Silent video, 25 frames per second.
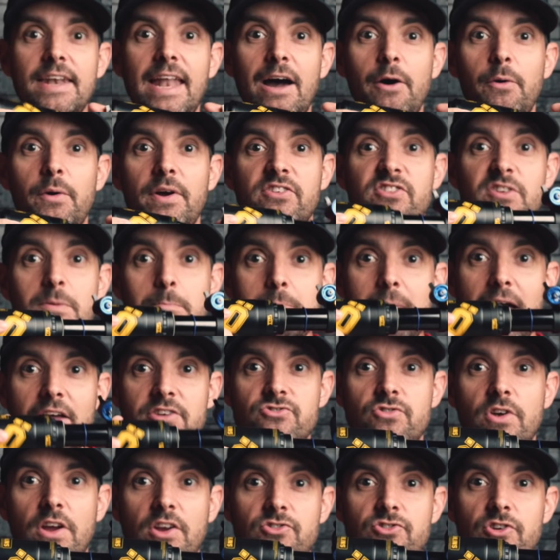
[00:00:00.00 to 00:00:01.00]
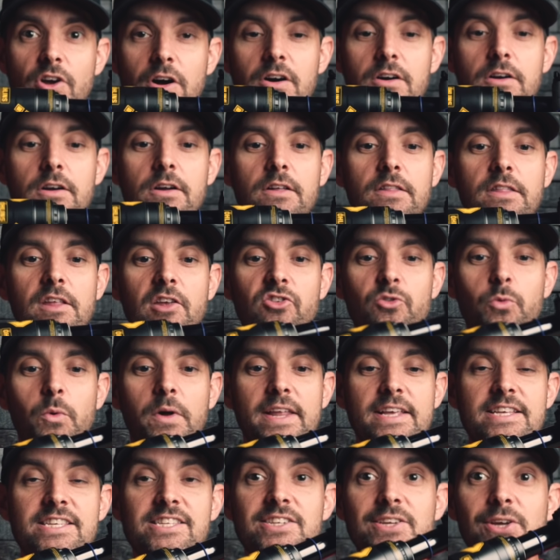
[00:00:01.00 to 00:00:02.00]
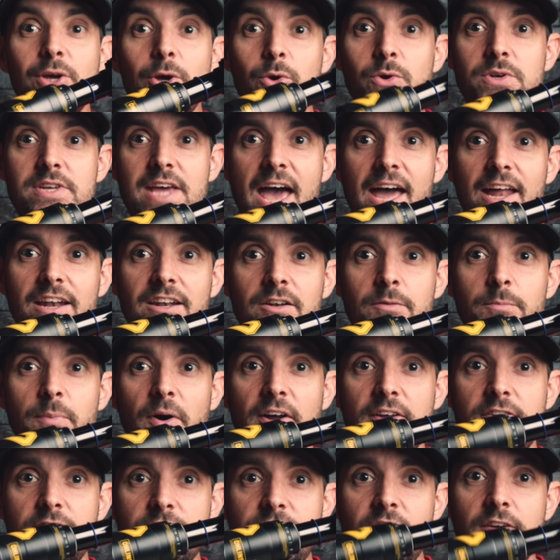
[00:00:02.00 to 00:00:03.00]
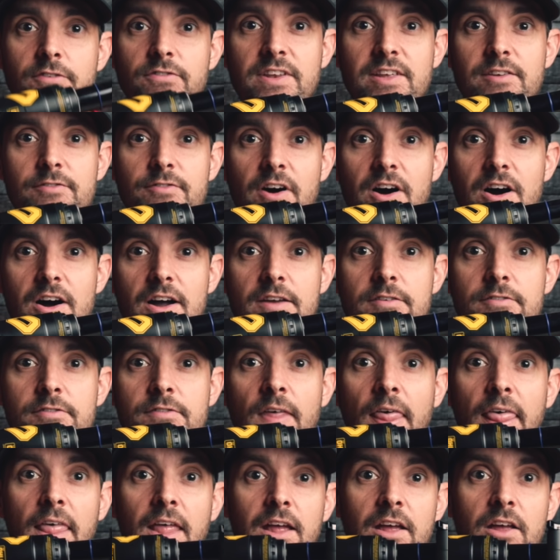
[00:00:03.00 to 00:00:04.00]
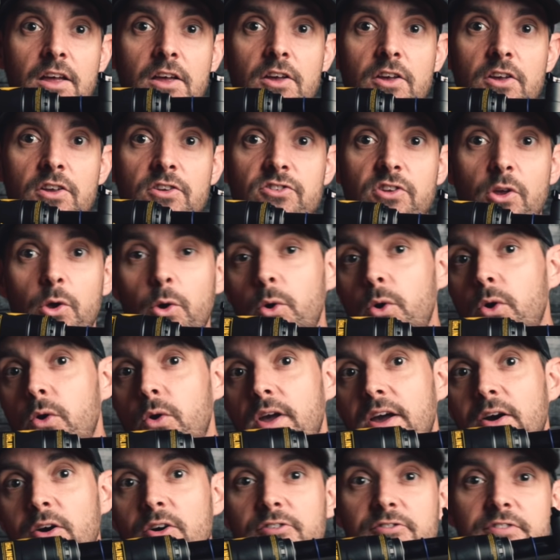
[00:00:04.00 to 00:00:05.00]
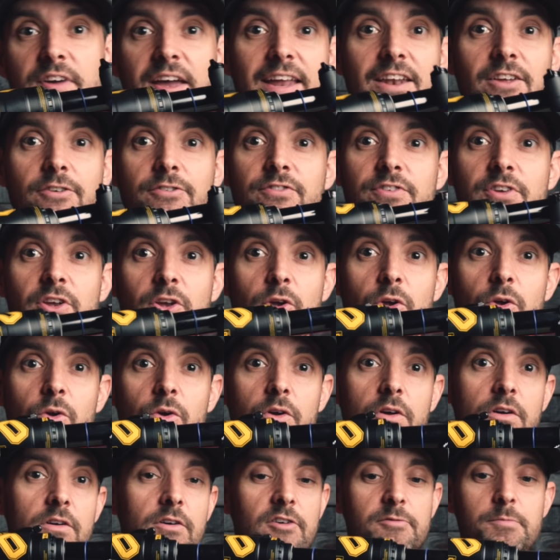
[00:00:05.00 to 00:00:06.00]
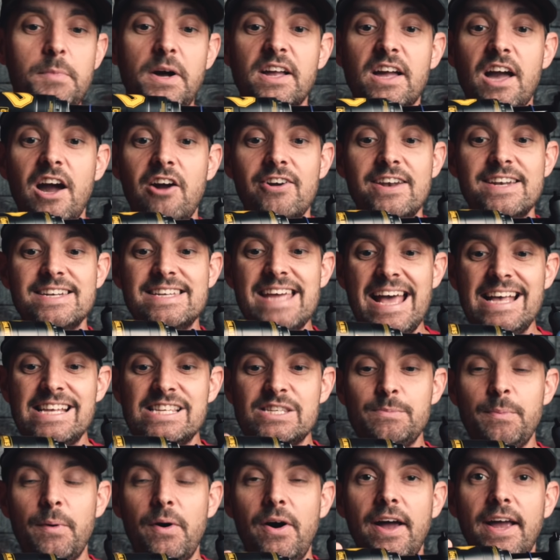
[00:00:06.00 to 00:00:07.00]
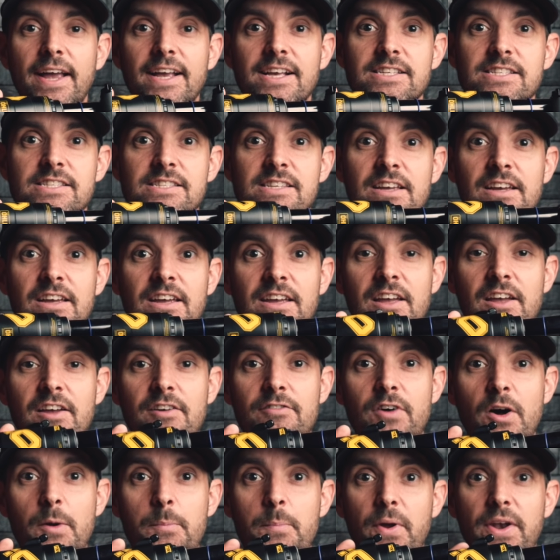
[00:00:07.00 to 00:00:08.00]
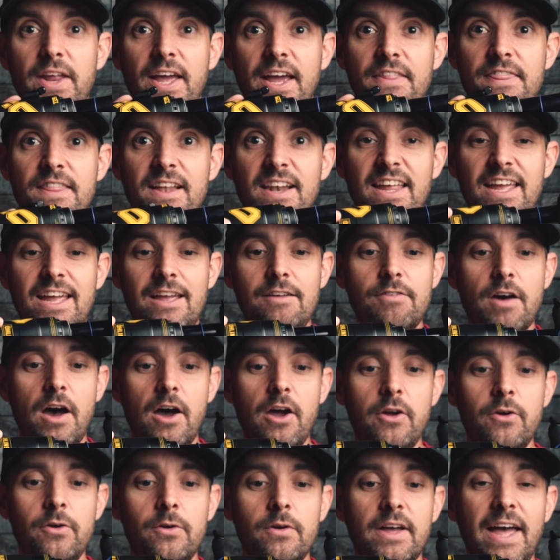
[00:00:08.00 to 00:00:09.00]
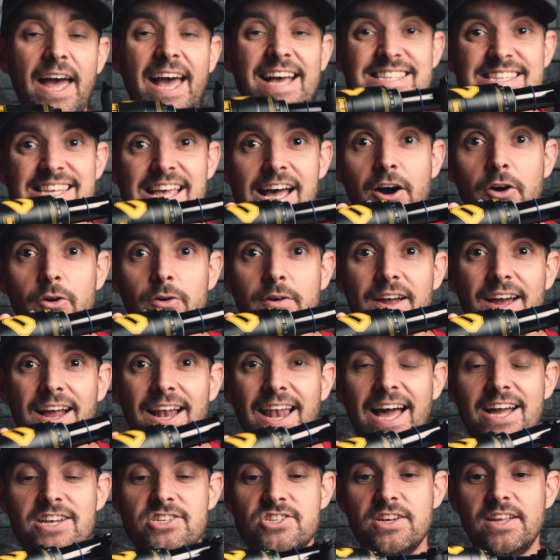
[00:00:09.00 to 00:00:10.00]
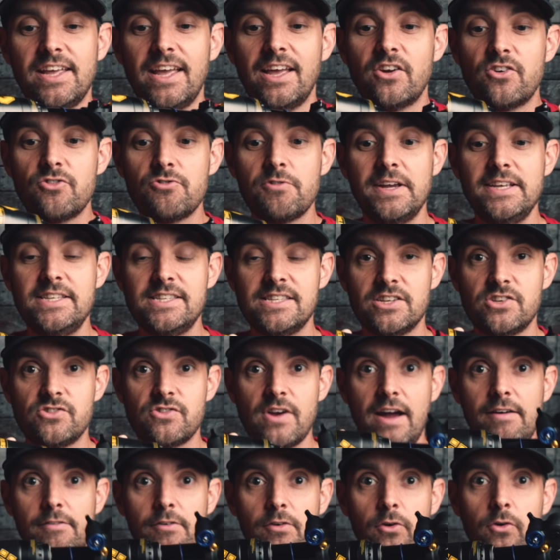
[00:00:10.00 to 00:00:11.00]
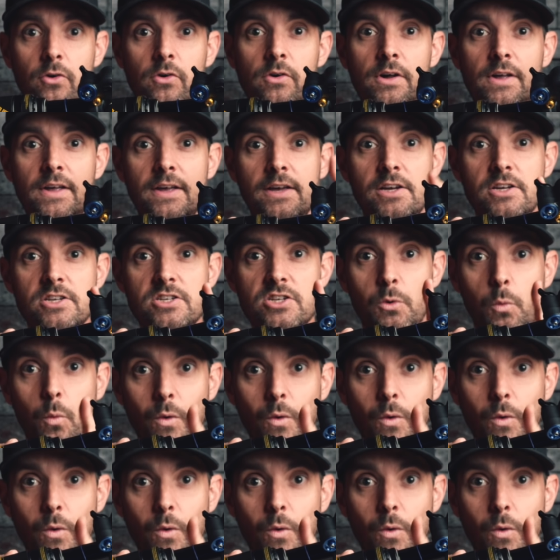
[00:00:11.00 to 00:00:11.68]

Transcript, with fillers: Now it's a metric shock. This one is 210 by 55. So it'll fit in a few of my current test bikes. If I put it in the Levo SL, it'll actually increase the travel to